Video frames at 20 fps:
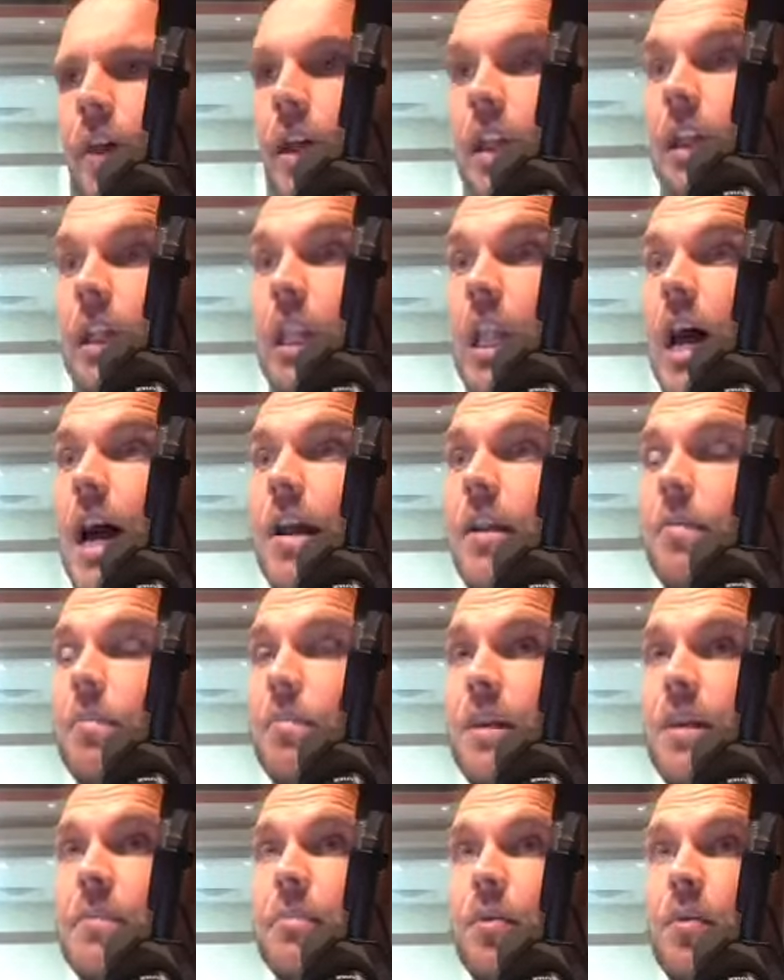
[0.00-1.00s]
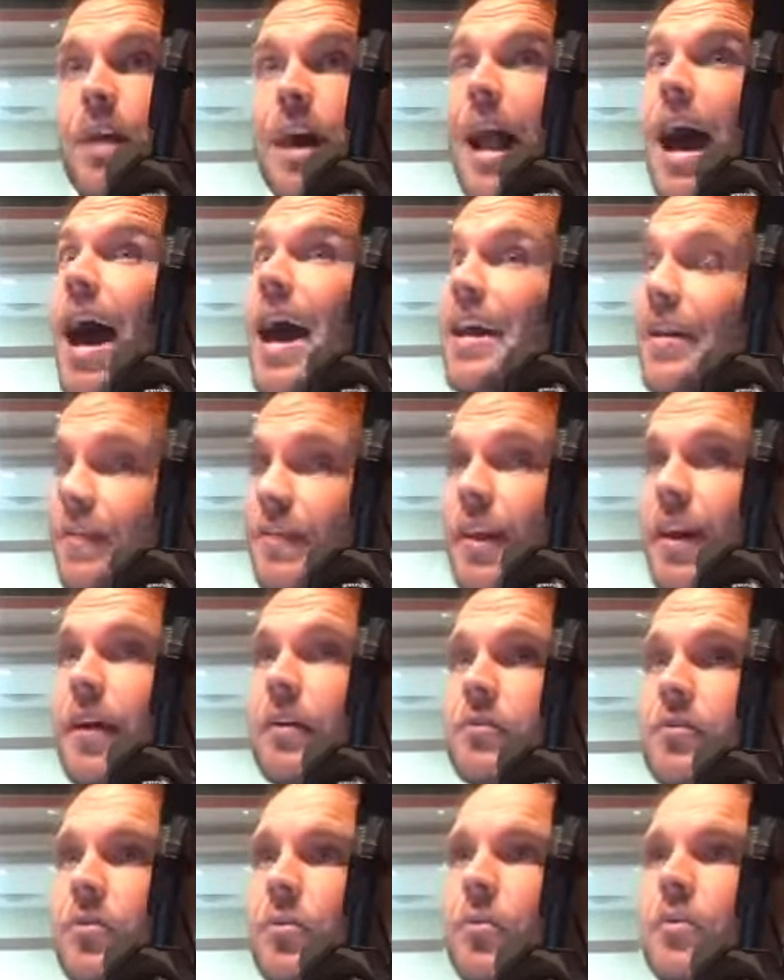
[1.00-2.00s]
a lot of people that I have
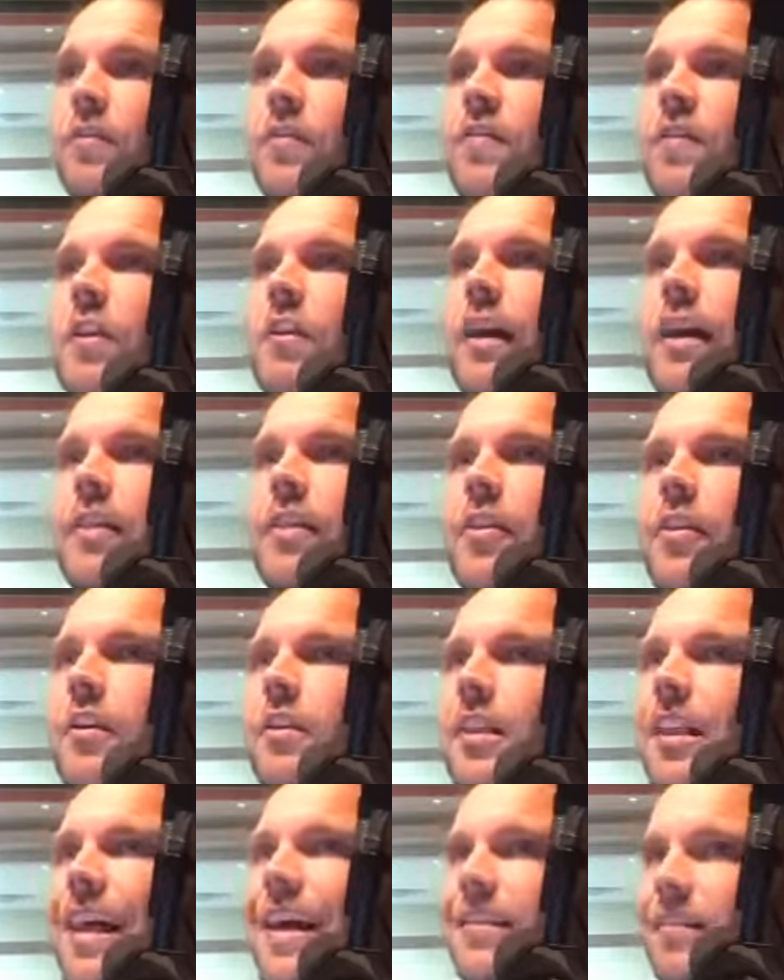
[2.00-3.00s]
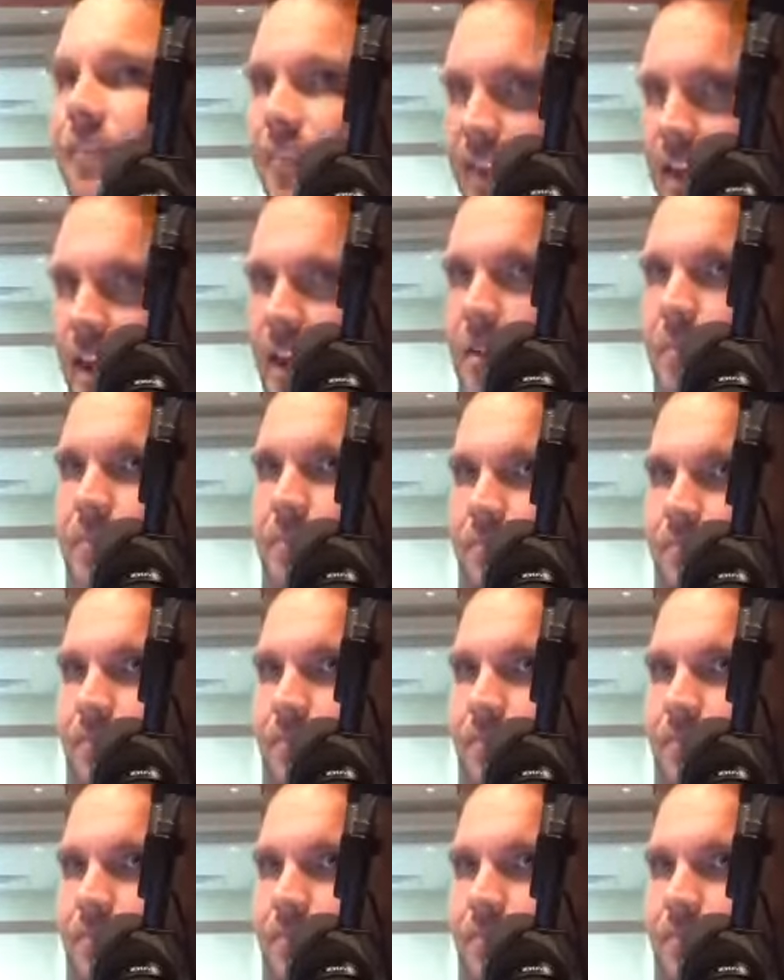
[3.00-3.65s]
counseled feel like they're less than.